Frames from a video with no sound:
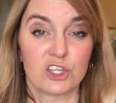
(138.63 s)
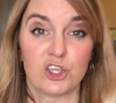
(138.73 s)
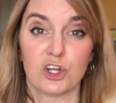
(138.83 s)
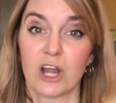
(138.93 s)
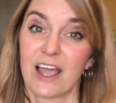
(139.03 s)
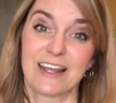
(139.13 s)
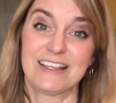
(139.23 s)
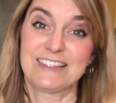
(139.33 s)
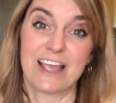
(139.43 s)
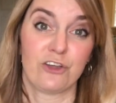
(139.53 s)
you're not
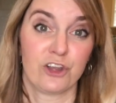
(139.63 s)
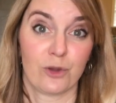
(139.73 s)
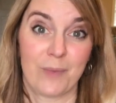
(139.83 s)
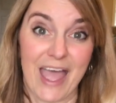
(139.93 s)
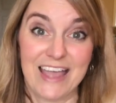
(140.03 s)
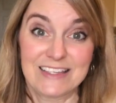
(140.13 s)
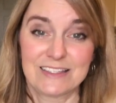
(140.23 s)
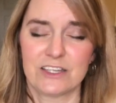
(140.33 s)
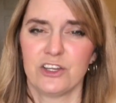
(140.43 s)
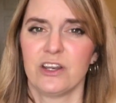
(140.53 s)
gonna sound your
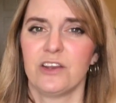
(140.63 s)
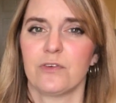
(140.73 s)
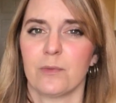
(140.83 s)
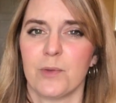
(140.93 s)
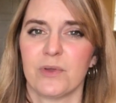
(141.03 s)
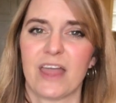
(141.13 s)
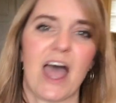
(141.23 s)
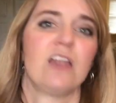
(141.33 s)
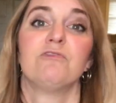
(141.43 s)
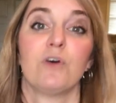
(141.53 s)
best and you need to remember
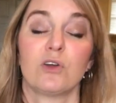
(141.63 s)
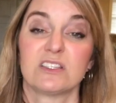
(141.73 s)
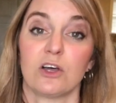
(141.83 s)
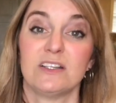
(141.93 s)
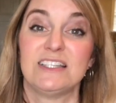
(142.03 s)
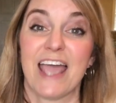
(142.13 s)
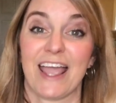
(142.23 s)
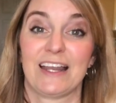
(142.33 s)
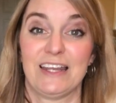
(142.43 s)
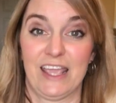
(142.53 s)
that and focus on
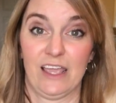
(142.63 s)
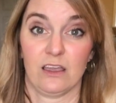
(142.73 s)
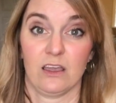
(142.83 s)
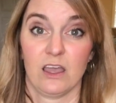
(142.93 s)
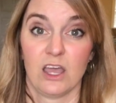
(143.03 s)
technique.